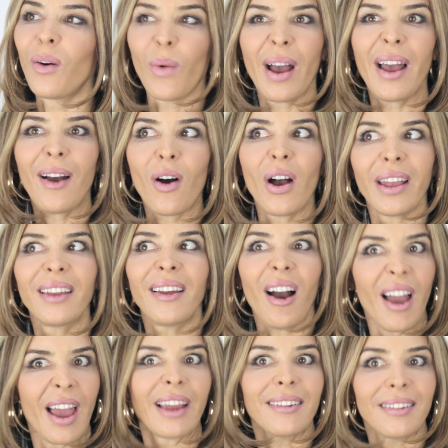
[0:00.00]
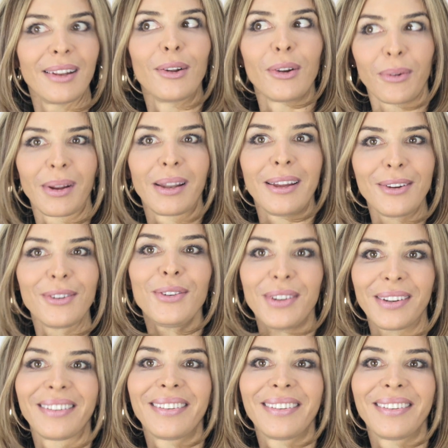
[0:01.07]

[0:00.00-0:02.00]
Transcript: wow, I, can, I actually look really good.